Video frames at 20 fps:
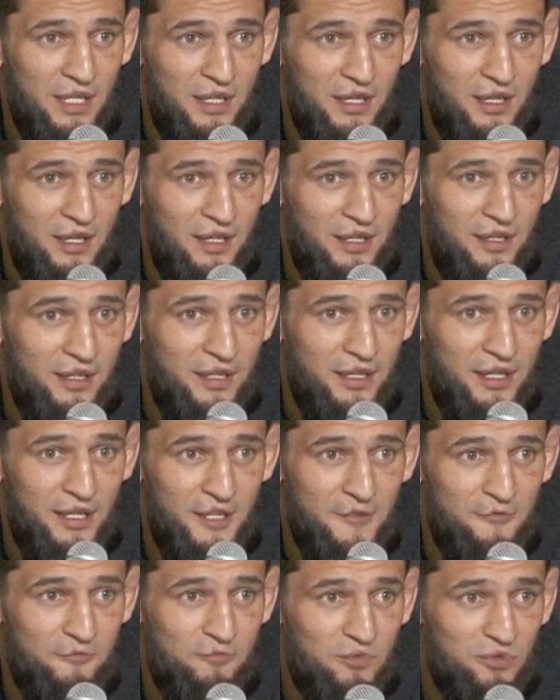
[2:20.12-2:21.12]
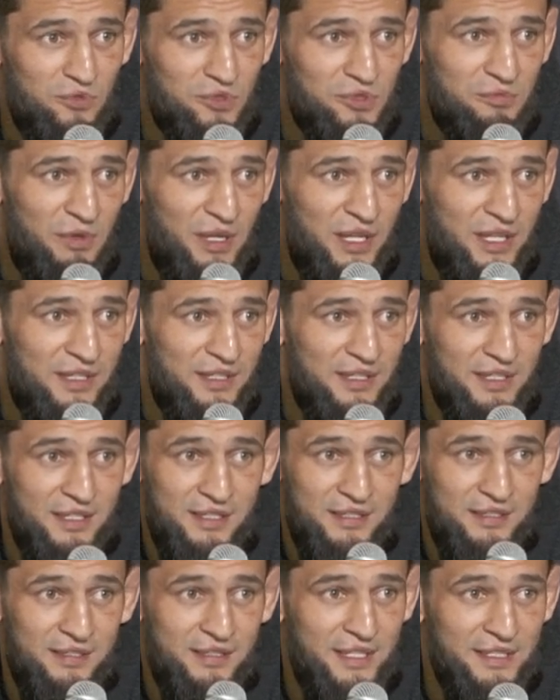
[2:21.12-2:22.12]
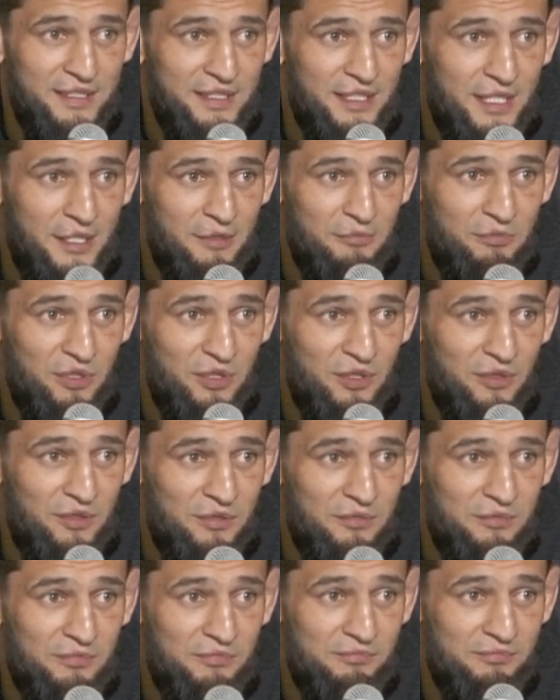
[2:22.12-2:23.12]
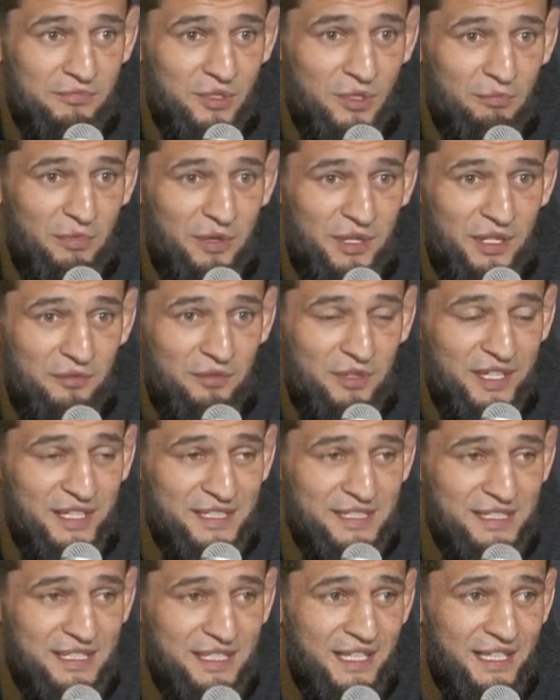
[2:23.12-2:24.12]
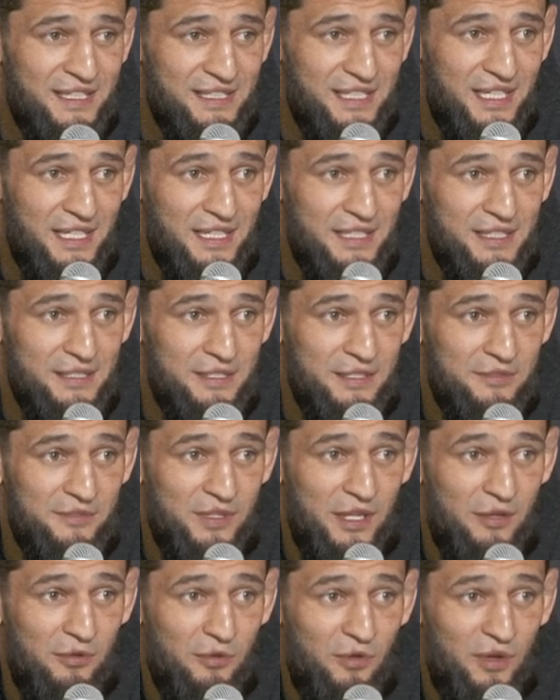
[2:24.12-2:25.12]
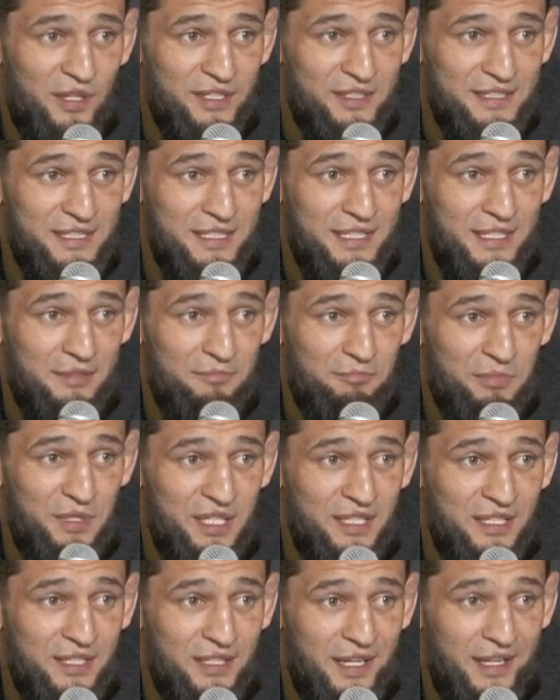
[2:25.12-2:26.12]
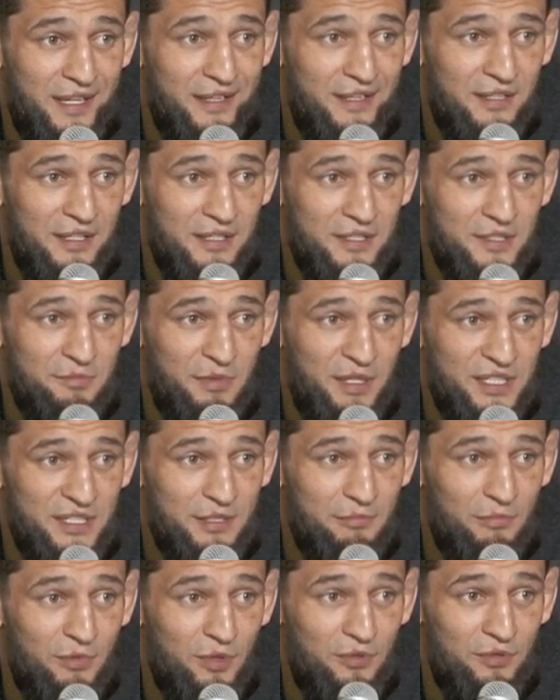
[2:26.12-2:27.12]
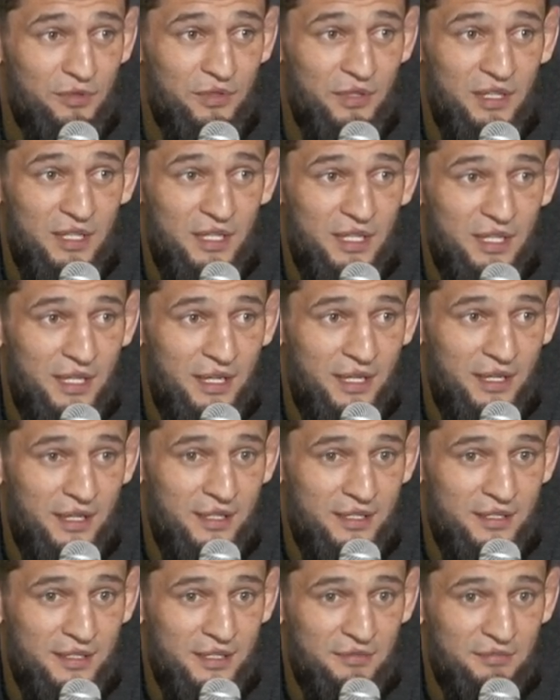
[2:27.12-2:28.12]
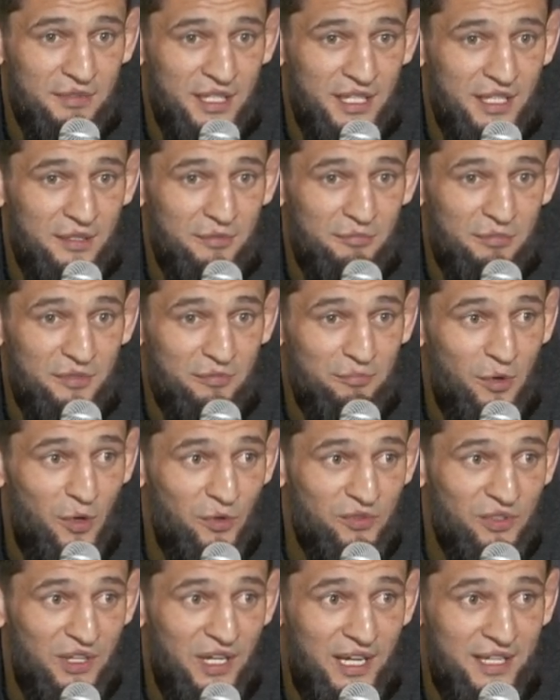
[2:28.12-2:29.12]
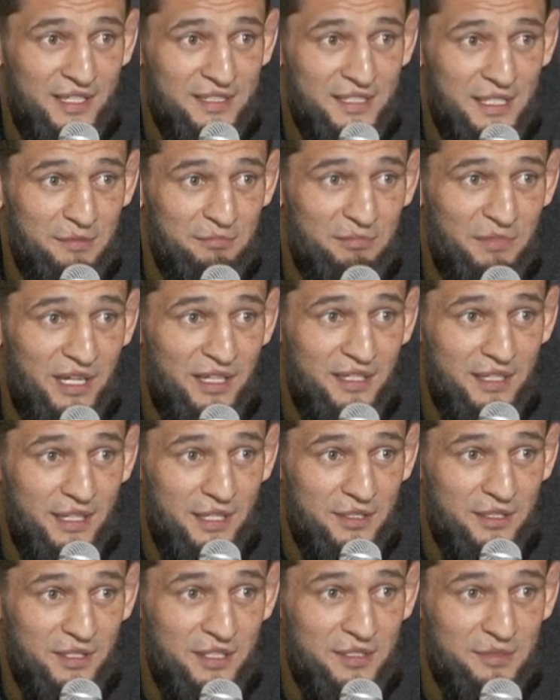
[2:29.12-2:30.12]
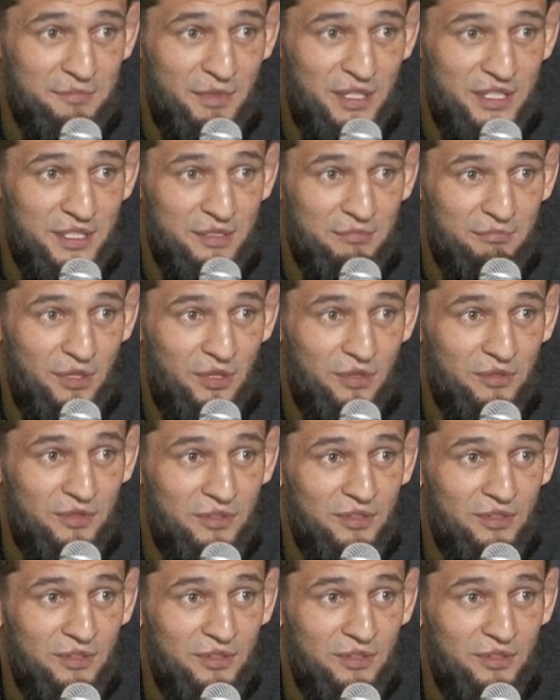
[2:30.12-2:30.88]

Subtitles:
And Usman, it's the same, you know. Nobody want to see that guy. Everyone see me there and smash the both. If they give me both guys same night, I'm going to smash them both.